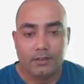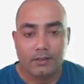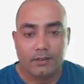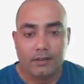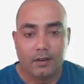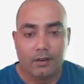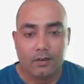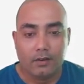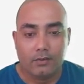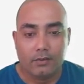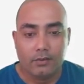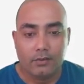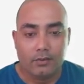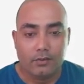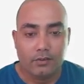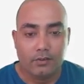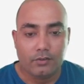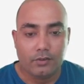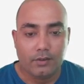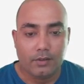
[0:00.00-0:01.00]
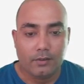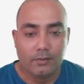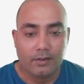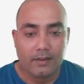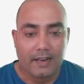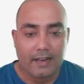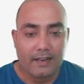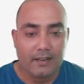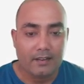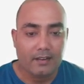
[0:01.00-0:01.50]
Now you need to give a
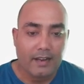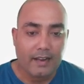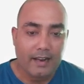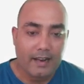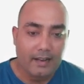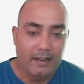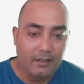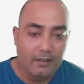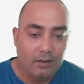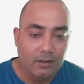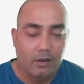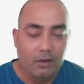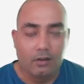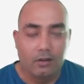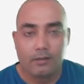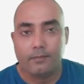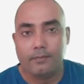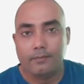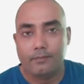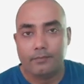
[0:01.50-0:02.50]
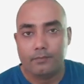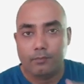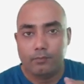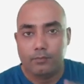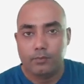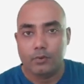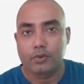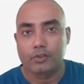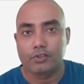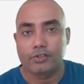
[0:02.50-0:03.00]
title and a
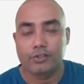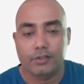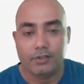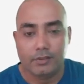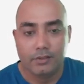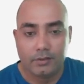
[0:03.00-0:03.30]
post.